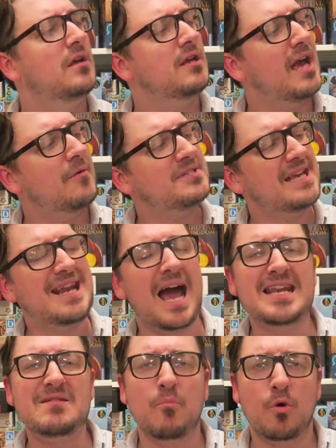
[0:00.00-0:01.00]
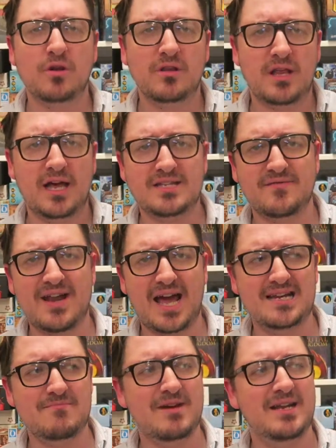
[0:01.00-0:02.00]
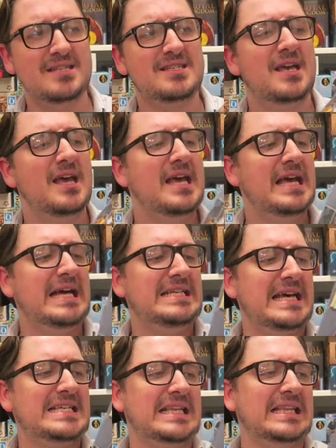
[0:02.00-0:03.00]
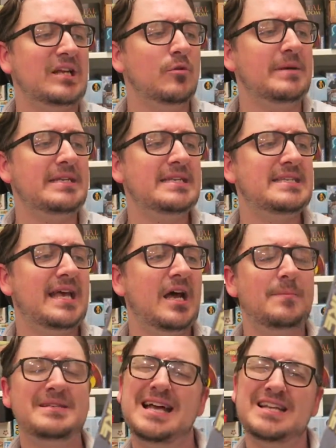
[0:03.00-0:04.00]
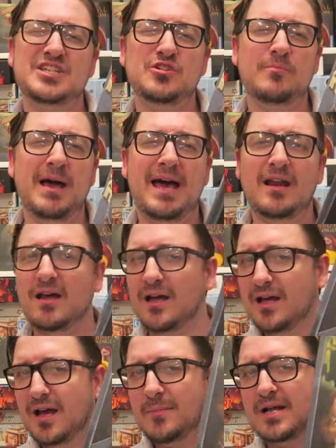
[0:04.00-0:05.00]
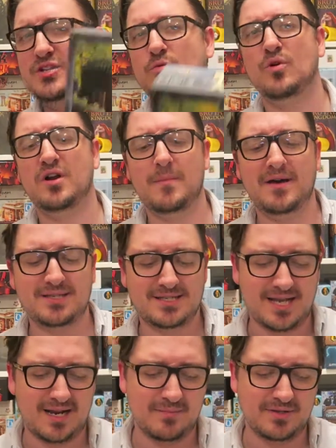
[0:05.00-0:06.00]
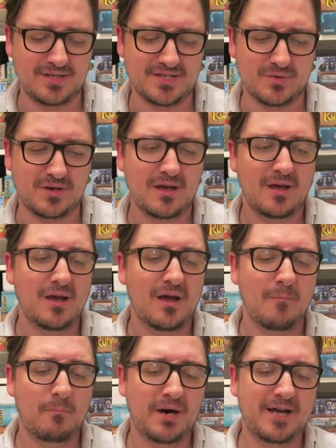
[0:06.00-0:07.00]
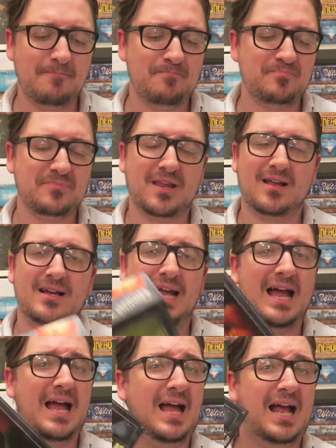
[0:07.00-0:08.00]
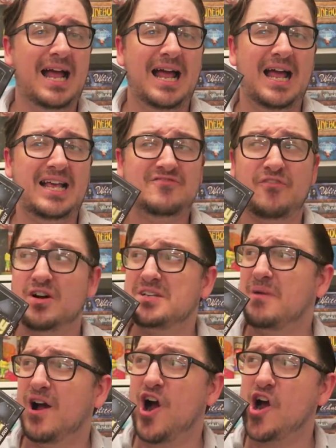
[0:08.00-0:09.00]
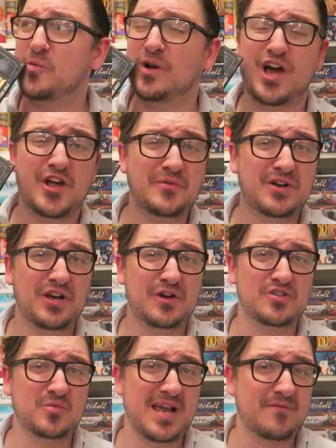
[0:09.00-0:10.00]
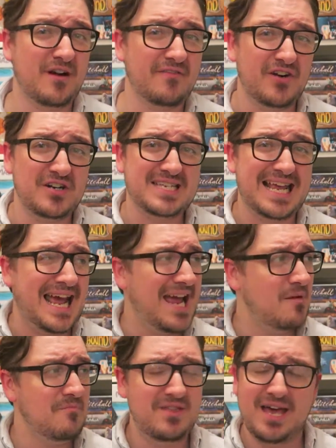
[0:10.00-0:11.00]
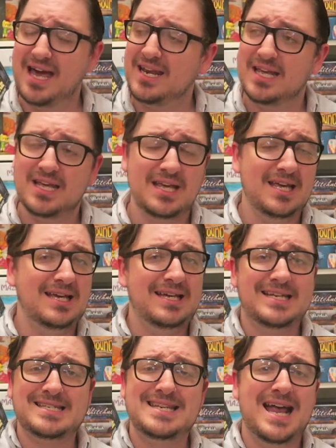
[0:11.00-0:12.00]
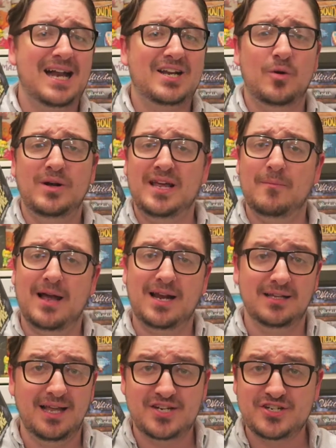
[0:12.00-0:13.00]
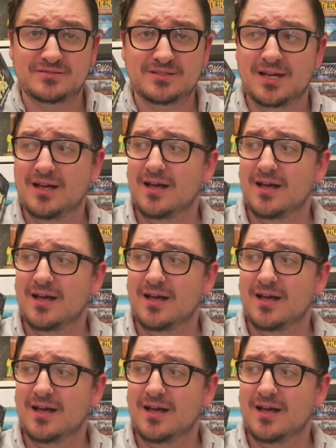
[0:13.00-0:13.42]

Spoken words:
yeah, I would say more on the lines of 90 minutes. It takes a little bit to set up. It's not too bad. I'm not too worried about the setup on this one. But as far as my Hard 100 goes, we have our first game that is not going in my collection.